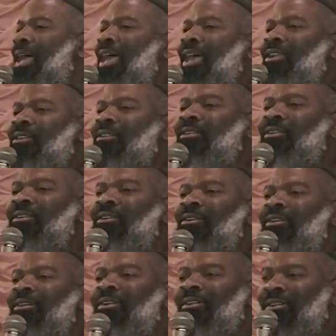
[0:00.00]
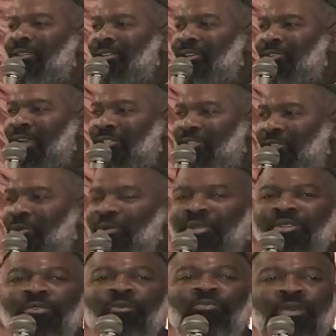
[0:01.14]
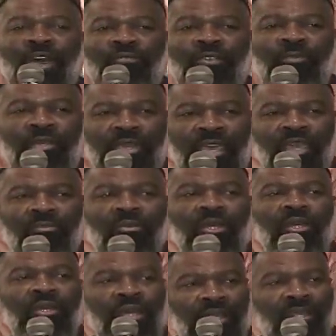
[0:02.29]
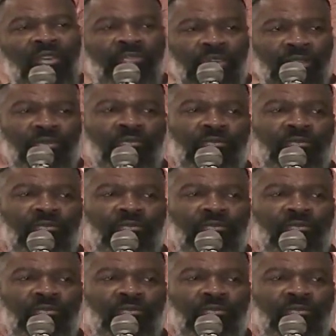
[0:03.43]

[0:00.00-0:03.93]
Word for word: anhu, the great student of the Prophet, became Khalifa.